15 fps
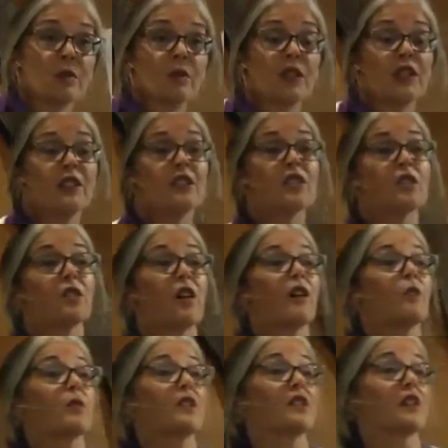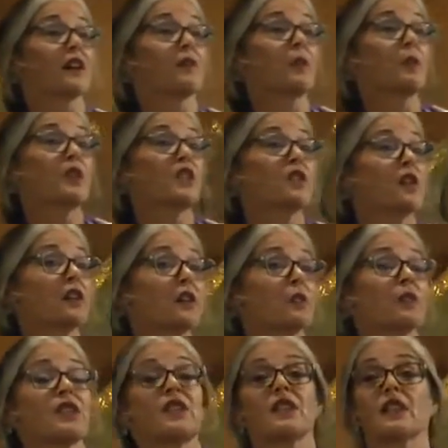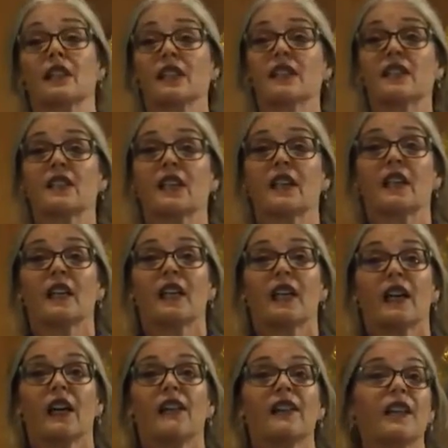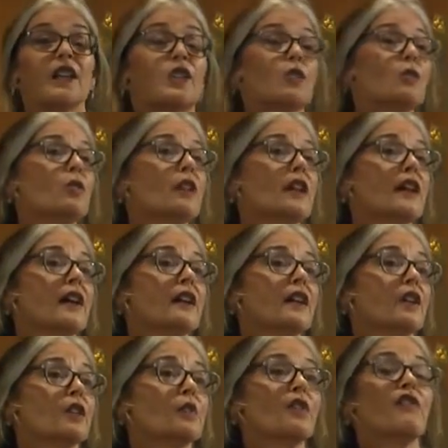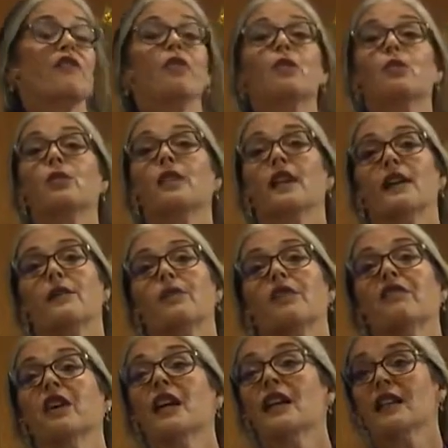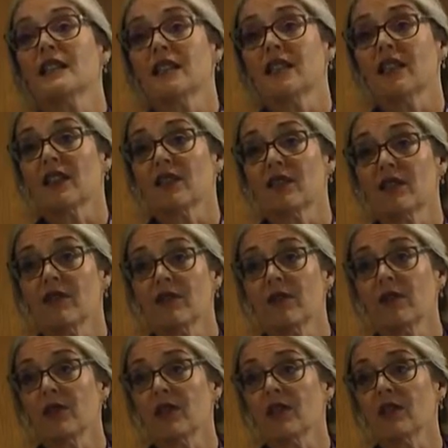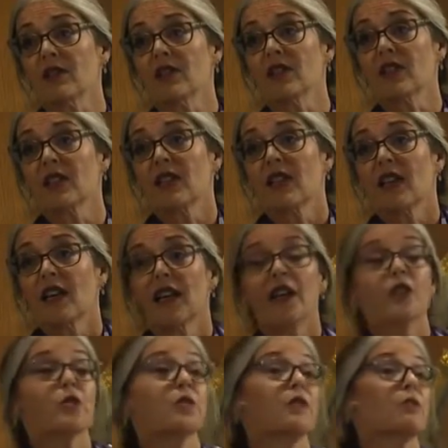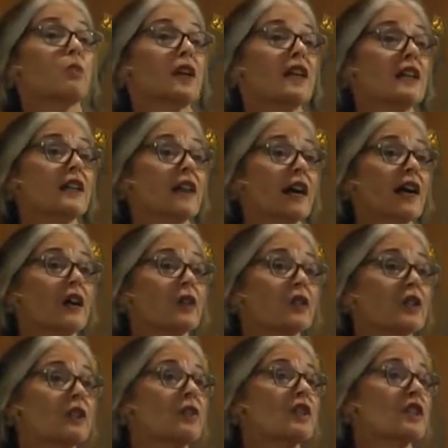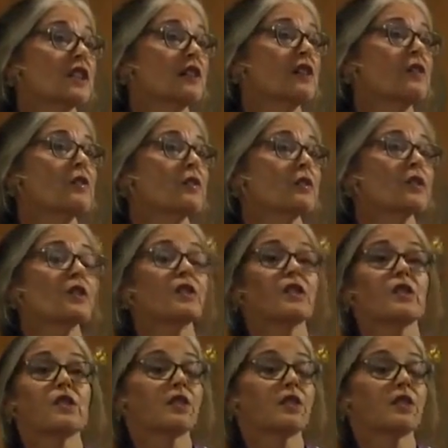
but we didn't start with 7, we started with 6. And they do get reviewed and revised every few years. And actually right now, the Unitarian Universalist